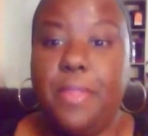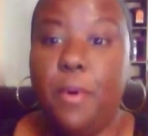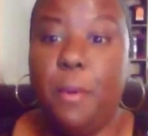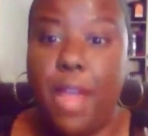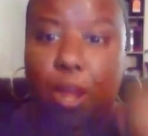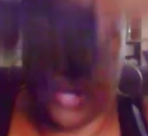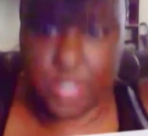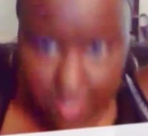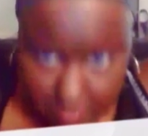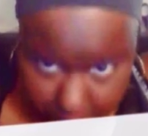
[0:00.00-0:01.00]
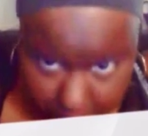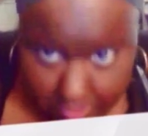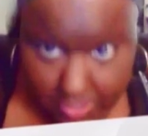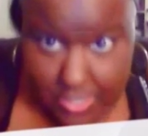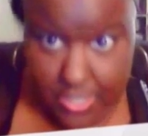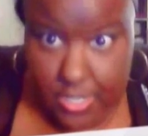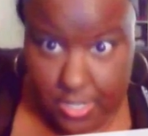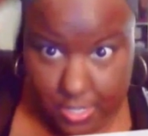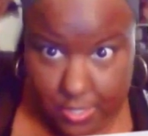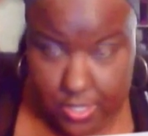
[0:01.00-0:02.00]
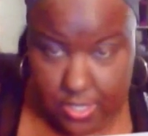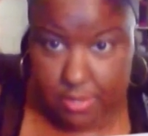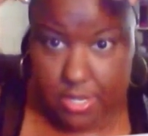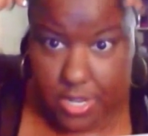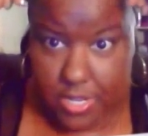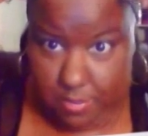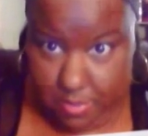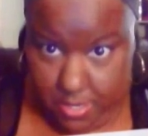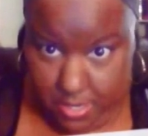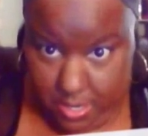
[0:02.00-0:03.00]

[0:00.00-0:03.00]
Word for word: them on backwards. So sometimes